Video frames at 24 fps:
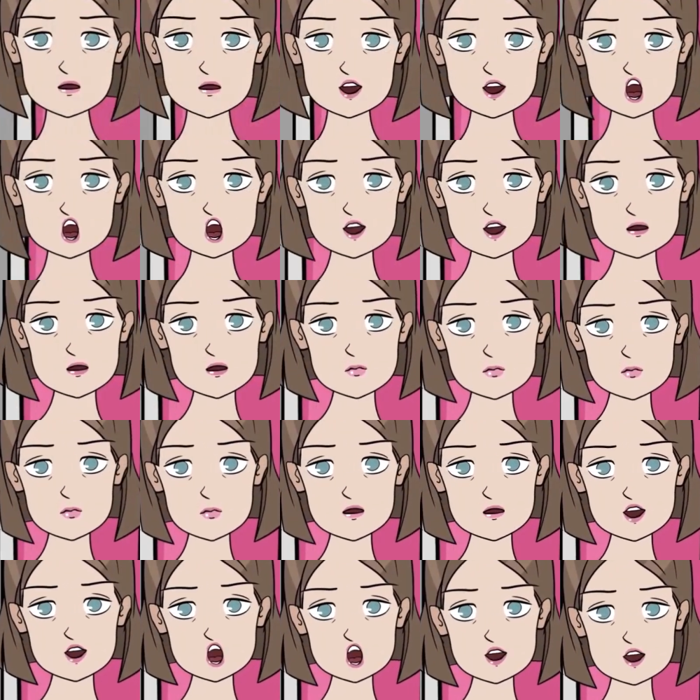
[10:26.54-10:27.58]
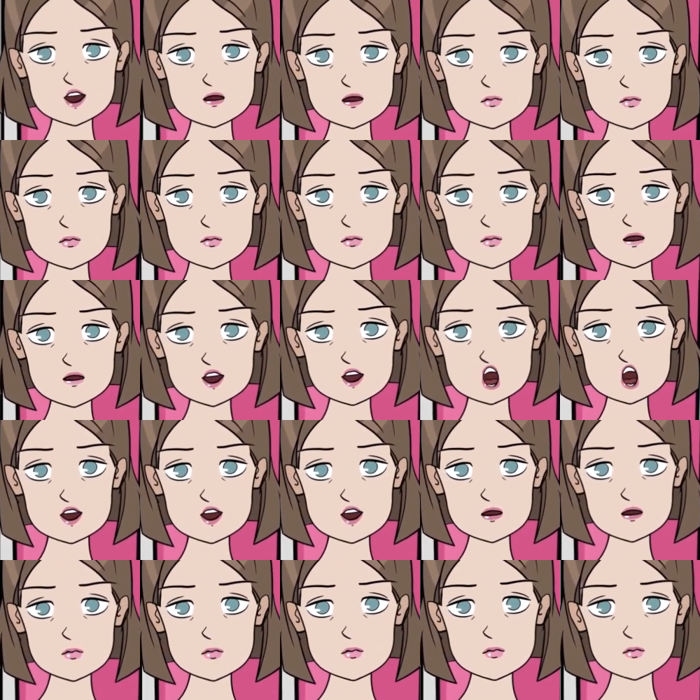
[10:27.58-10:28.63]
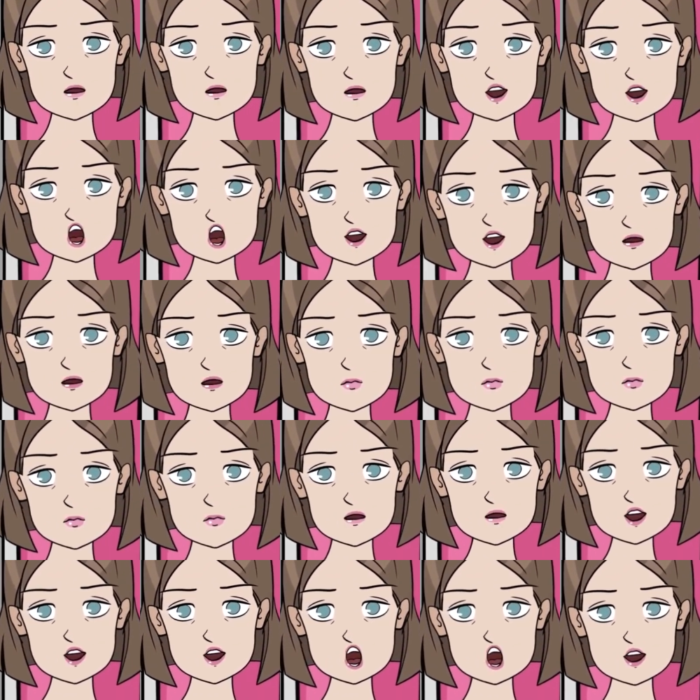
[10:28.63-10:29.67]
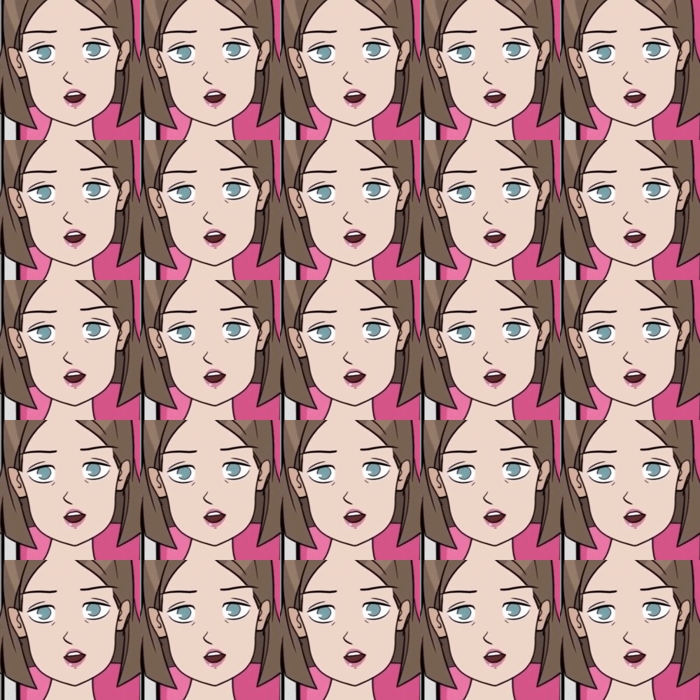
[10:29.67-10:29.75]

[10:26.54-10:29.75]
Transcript: that my room was just a terrible mess. Based on how